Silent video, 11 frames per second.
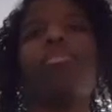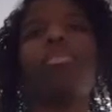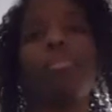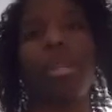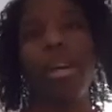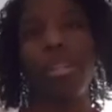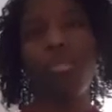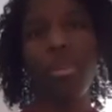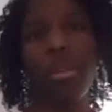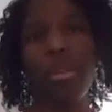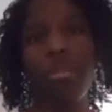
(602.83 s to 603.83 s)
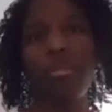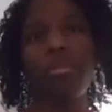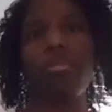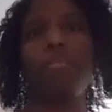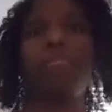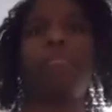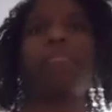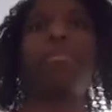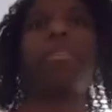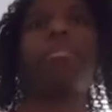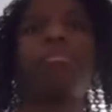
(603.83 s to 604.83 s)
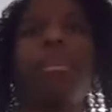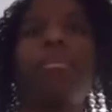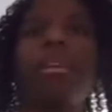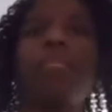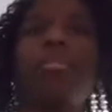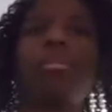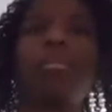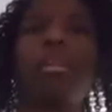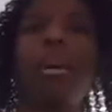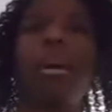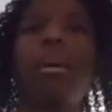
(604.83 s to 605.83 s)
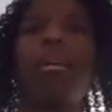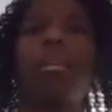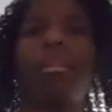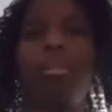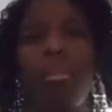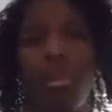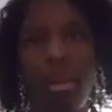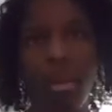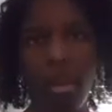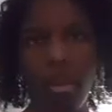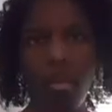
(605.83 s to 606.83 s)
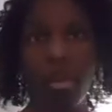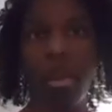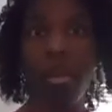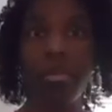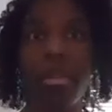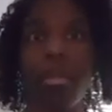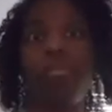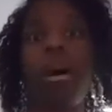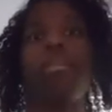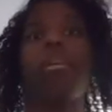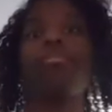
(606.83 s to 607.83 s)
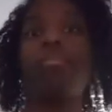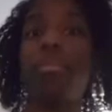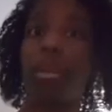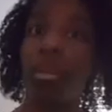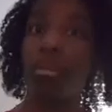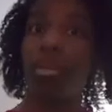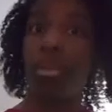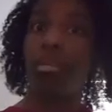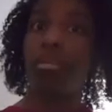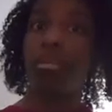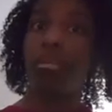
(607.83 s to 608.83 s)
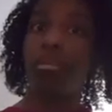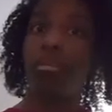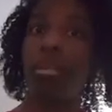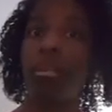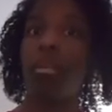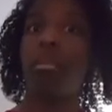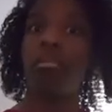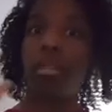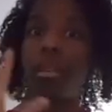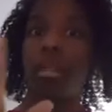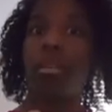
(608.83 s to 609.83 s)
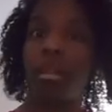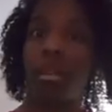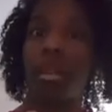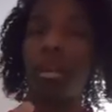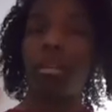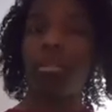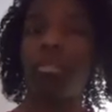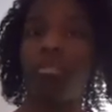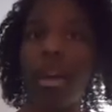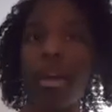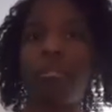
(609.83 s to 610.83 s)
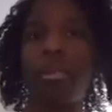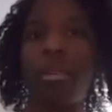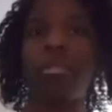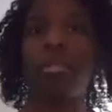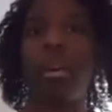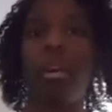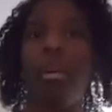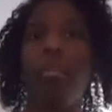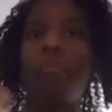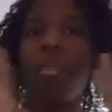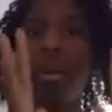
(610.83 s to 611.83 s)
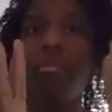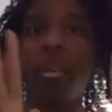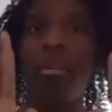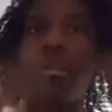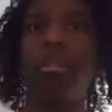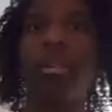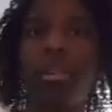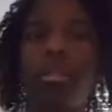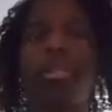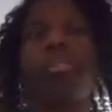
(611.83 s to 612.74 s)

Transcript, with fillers: Gemini twins. So when I think of Gemini, when it comes to the body, I do think of the shoulders and the arms and the hands, right? Because they all mirror each